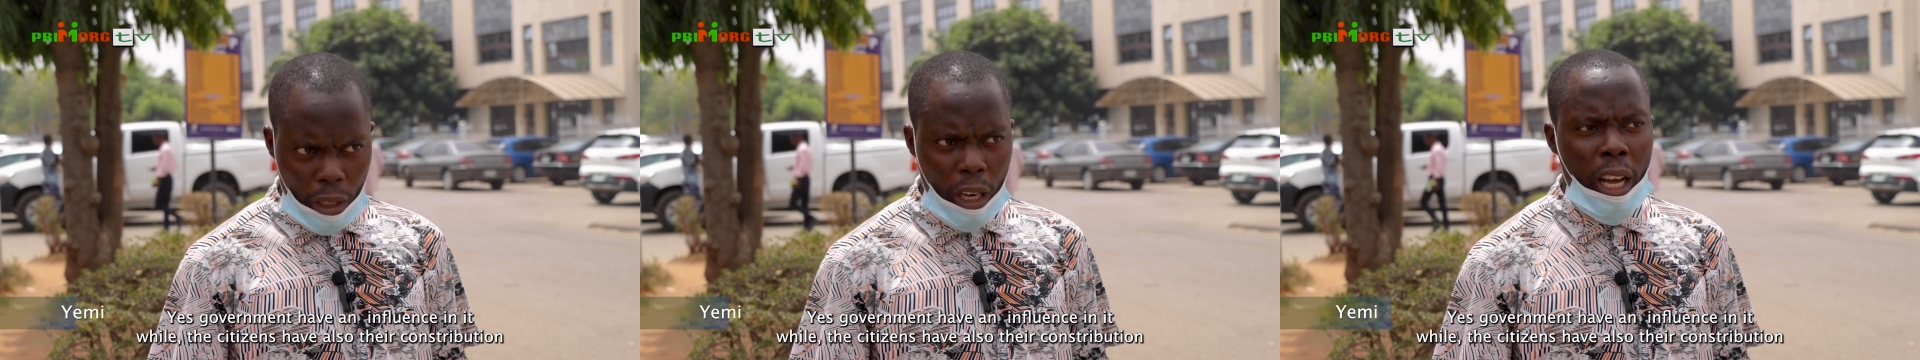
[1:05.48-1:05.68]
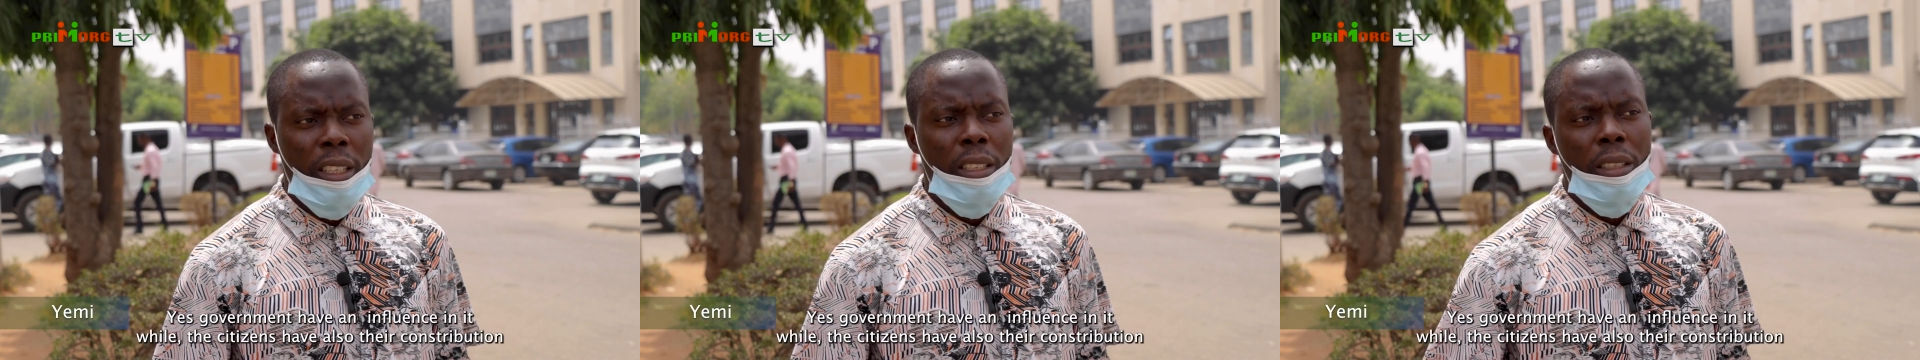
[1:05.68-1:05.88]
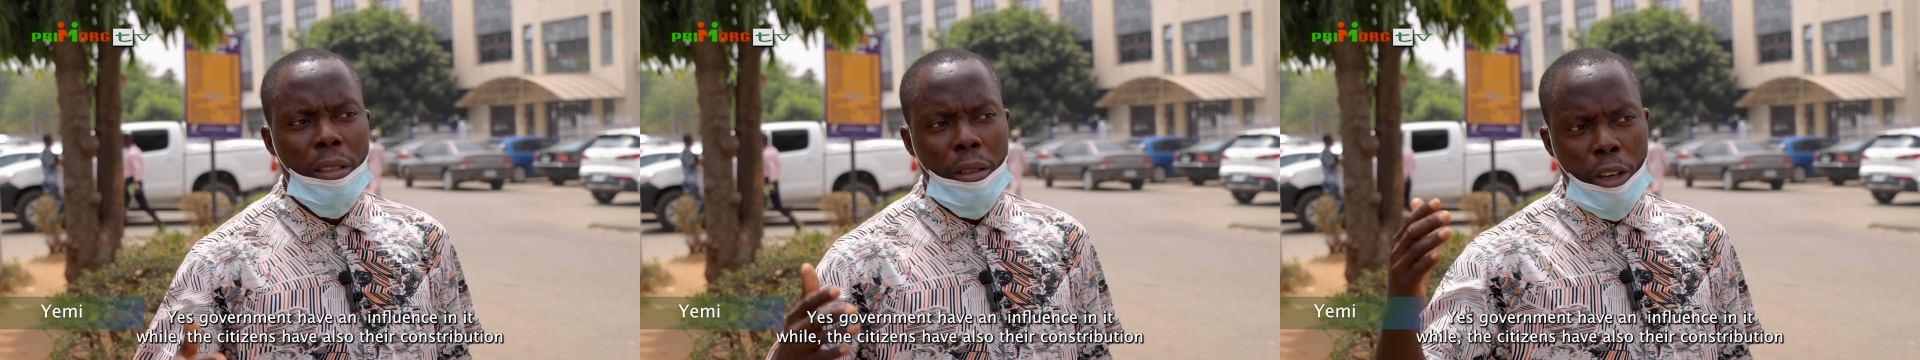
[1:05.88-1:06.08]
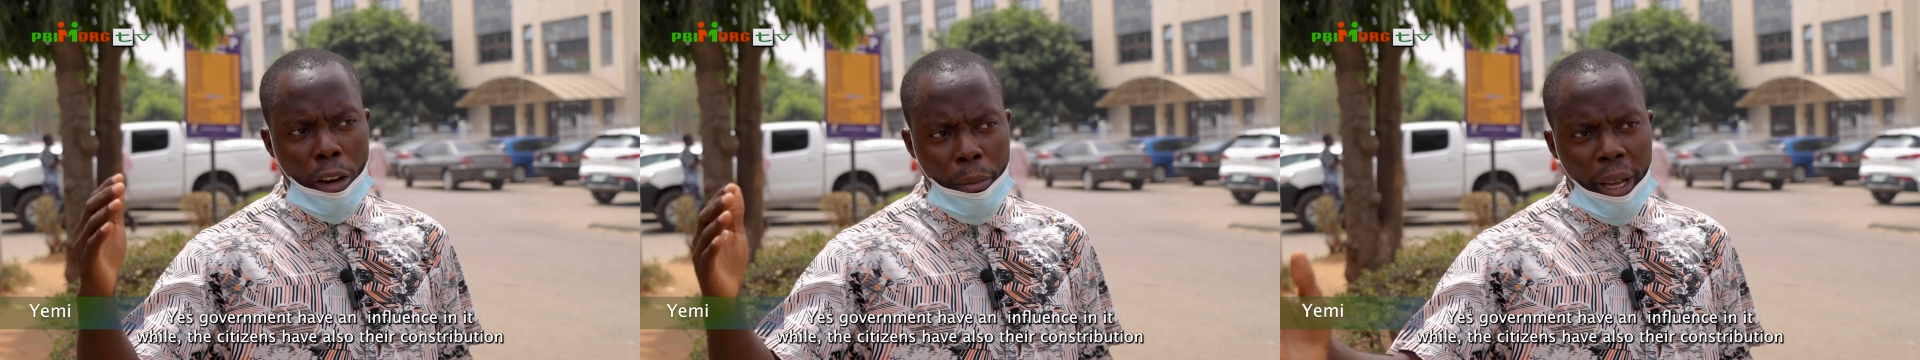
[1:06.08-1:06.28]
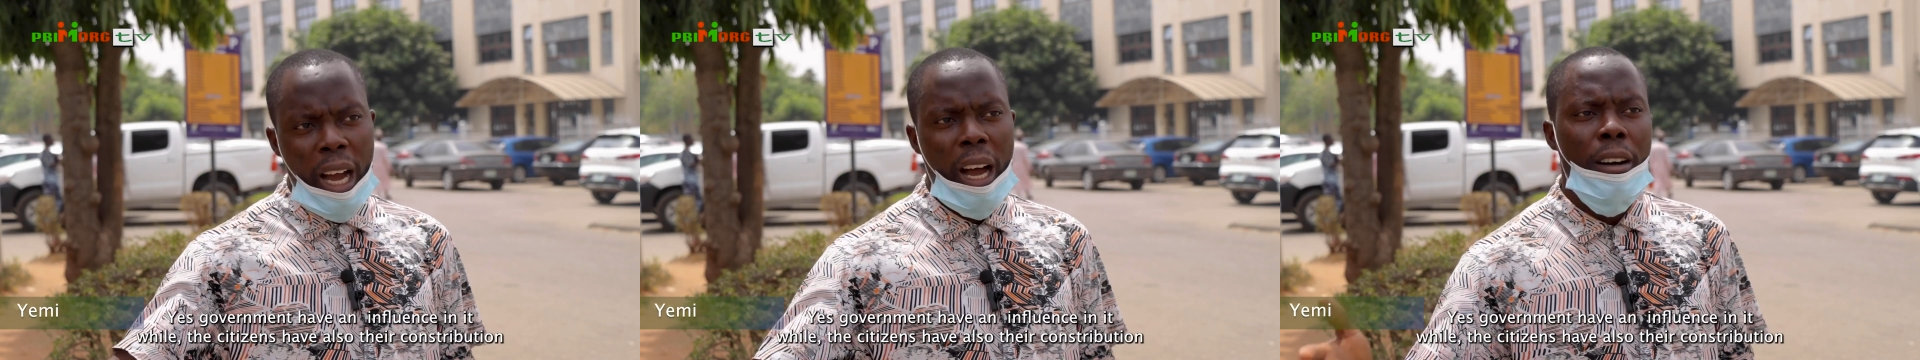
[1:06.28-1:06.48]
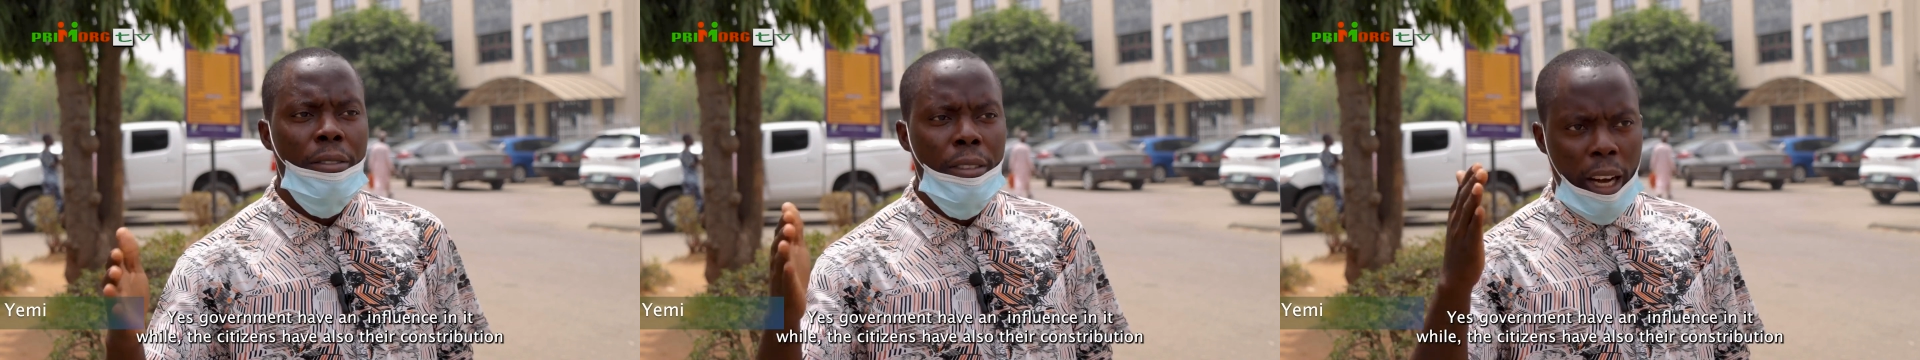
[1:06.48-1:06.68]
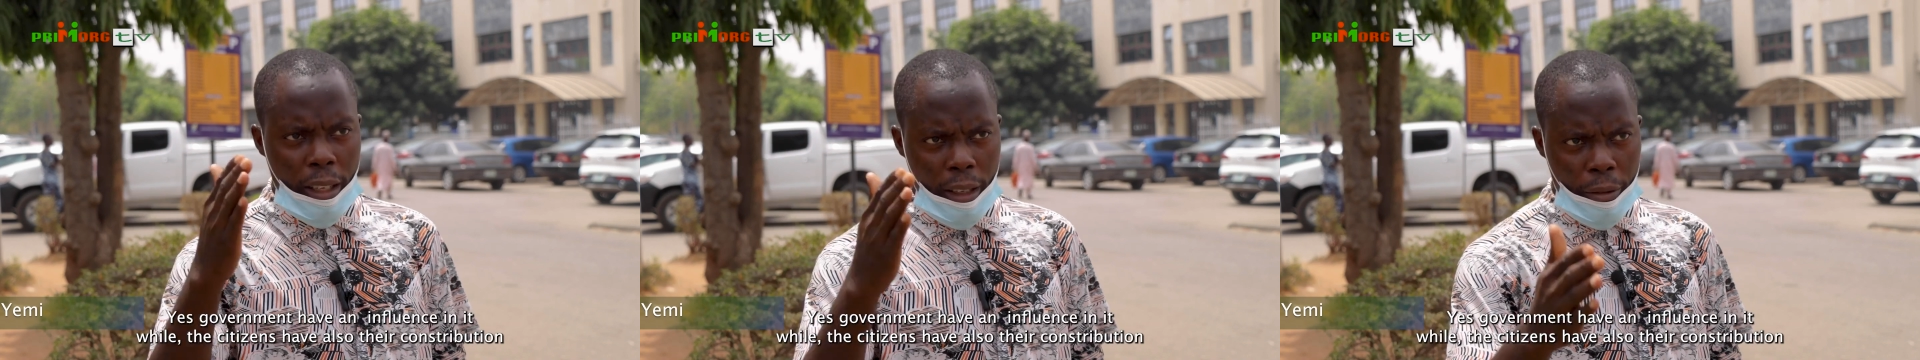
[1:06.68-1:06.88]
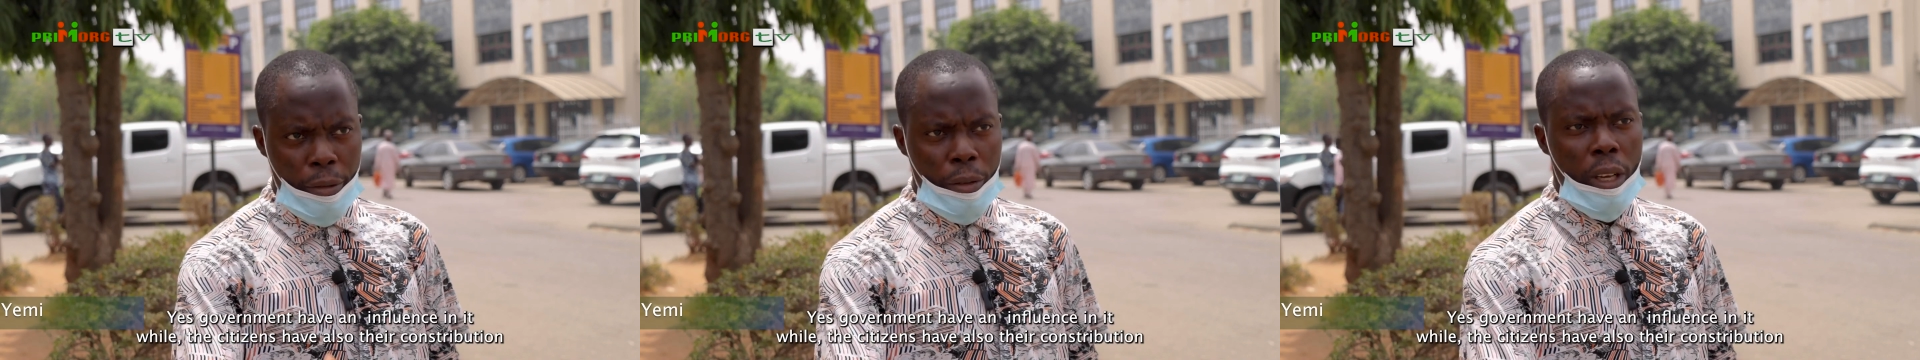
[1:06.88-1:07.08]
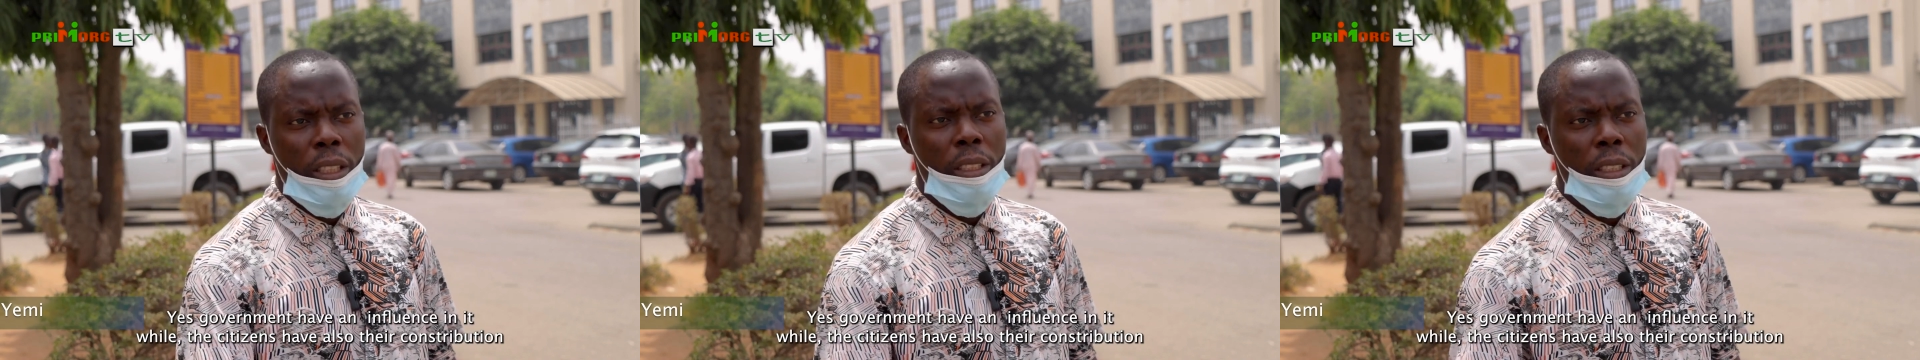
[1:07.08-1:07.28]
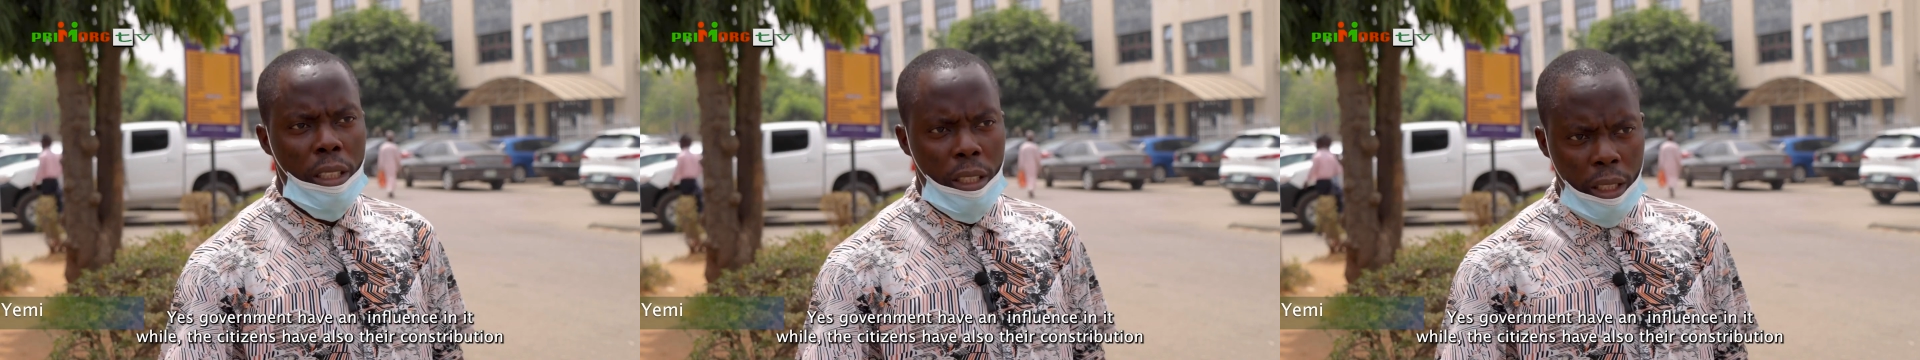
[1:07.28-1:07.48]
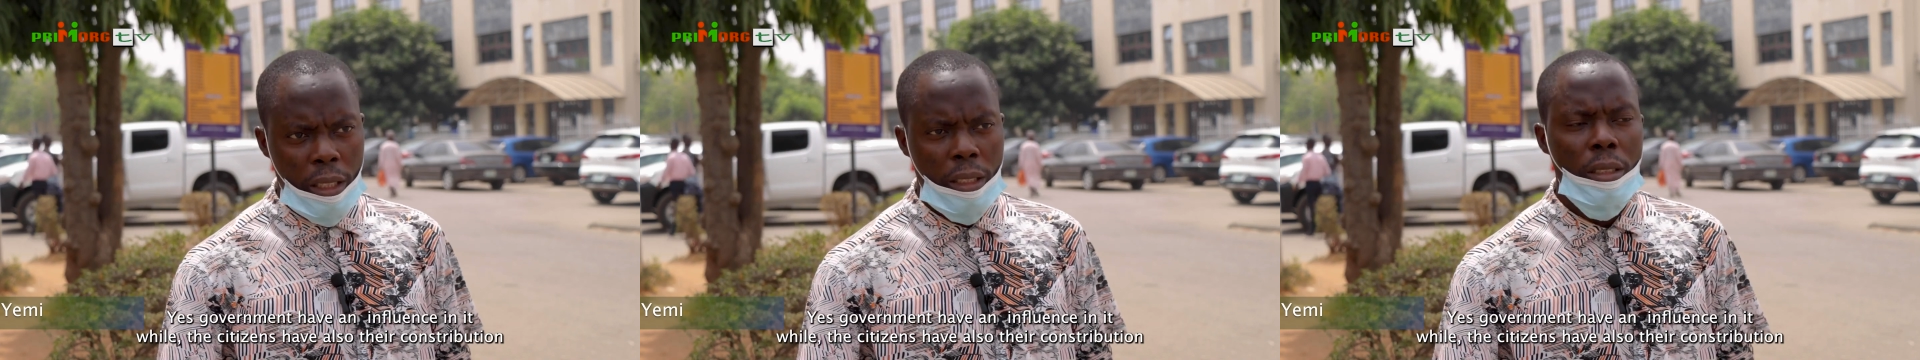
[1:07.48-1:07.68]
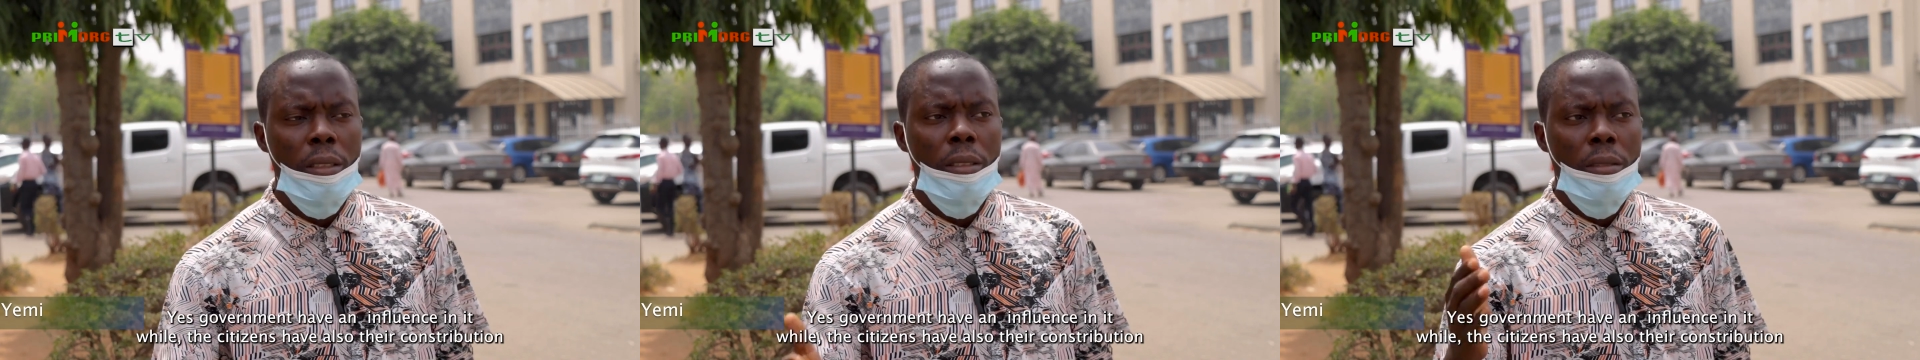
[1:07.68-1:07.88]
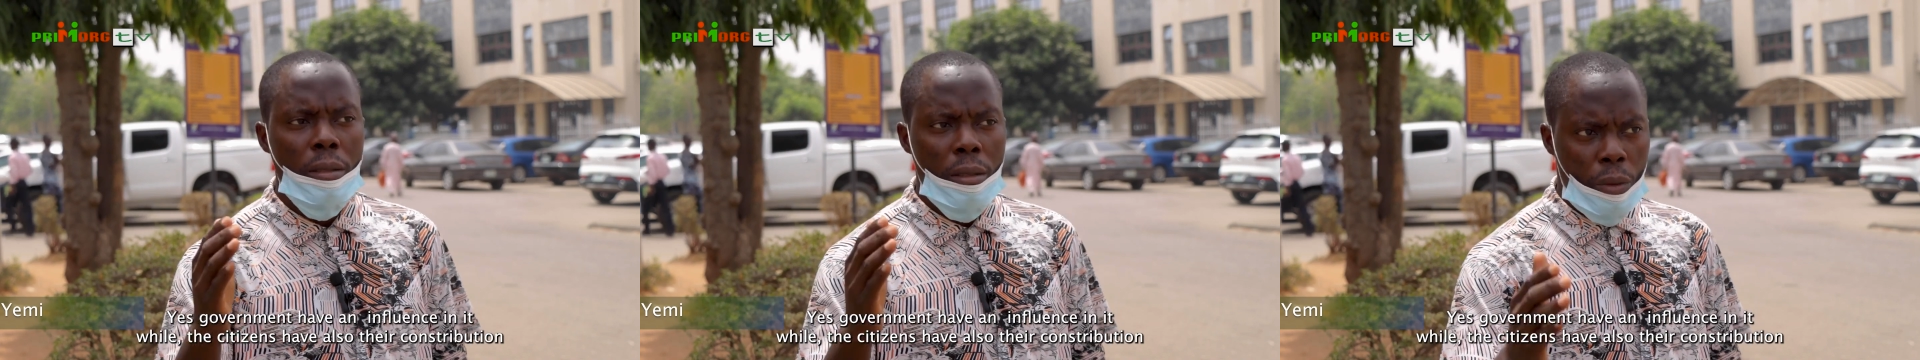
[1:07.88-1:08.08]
Yeah, government have an influence in it,